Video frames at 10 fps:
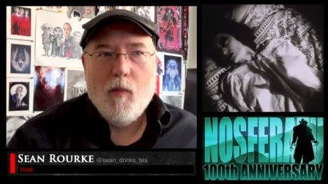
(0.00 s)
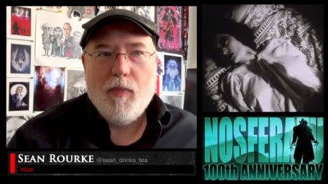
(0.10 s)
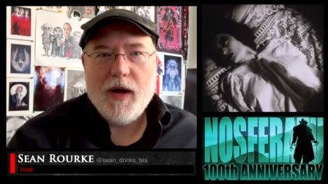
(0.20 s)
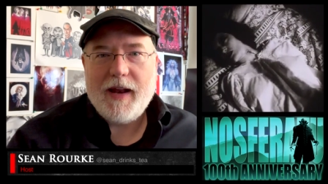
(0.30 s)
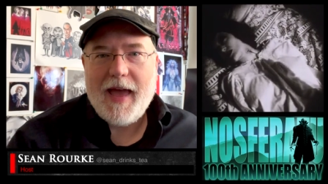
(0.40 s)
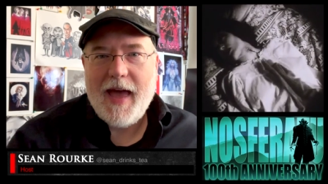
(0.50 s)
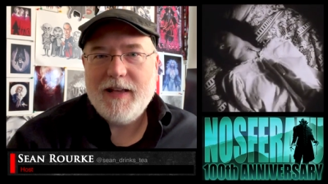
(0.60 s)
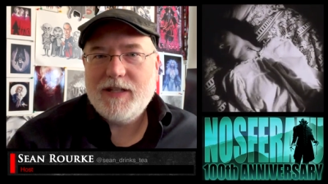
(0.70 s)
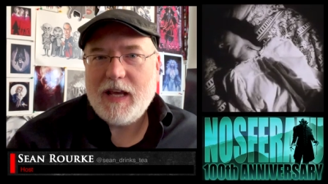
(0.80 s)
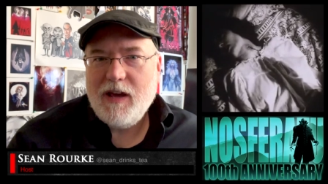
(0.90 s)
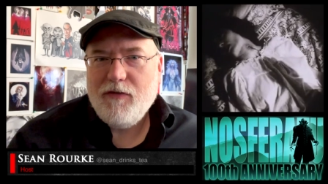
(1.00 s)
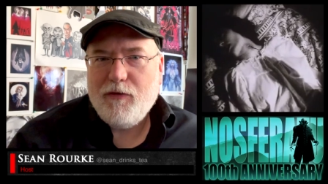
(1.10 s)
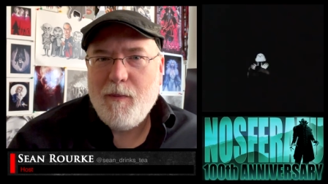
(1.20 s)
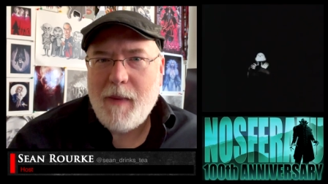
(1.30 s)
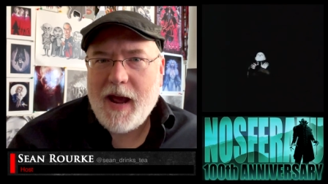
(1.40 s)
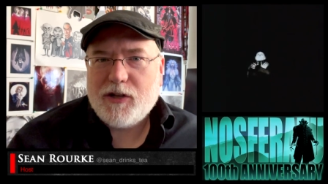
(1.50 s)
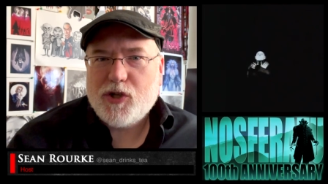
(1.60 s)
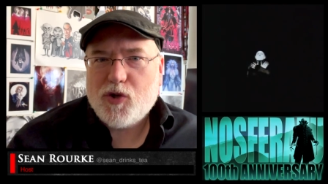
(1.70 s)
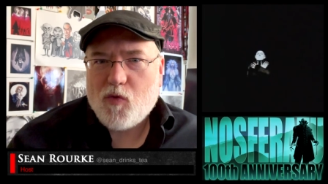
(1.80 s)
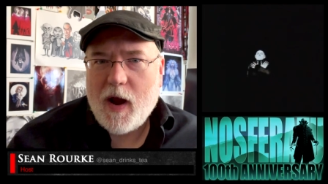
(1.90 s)
but as if Max
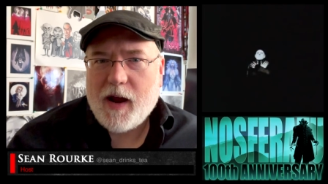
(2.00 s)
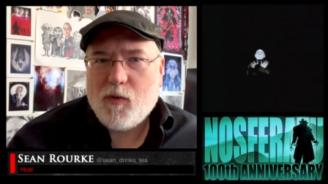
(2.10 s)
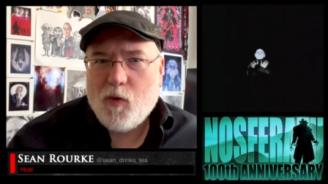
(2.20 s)
Schreck